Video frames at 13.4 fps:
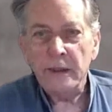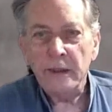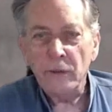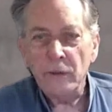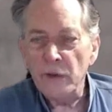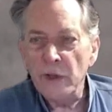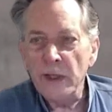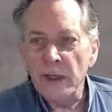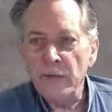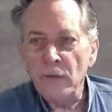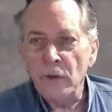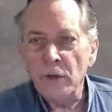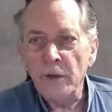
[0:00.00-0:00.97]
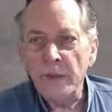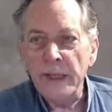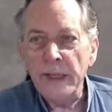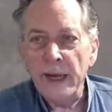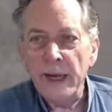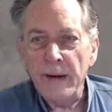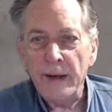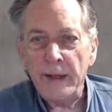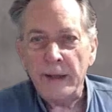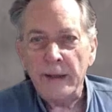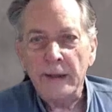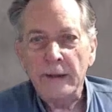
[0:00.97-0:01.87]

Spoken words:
There wasn't enough water being carried.